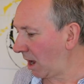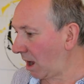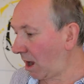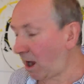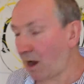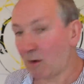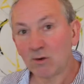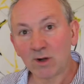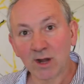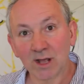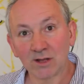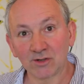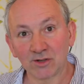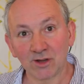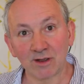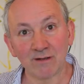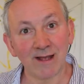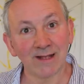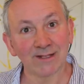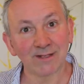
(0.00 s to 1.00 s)
I will now
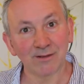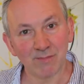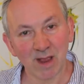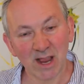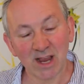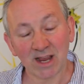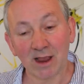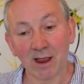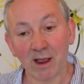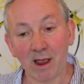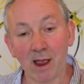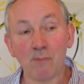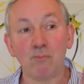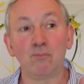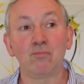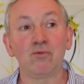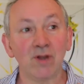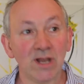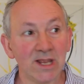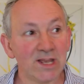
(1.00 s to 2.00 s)
show you how to make a
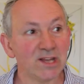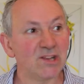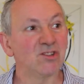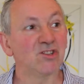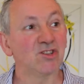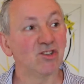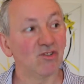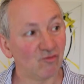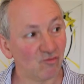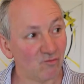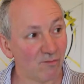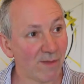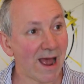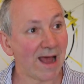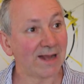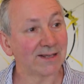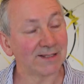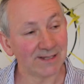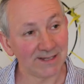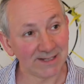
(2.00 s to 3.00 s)
brilliant
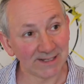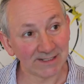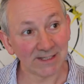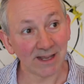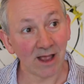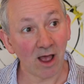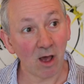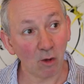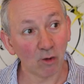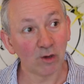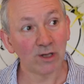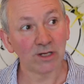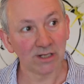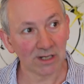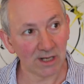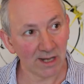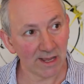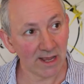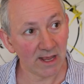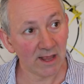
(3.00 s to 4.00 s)
mat, and it's
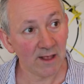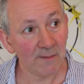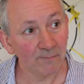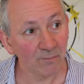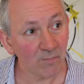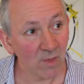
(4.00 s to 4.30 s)
honestly,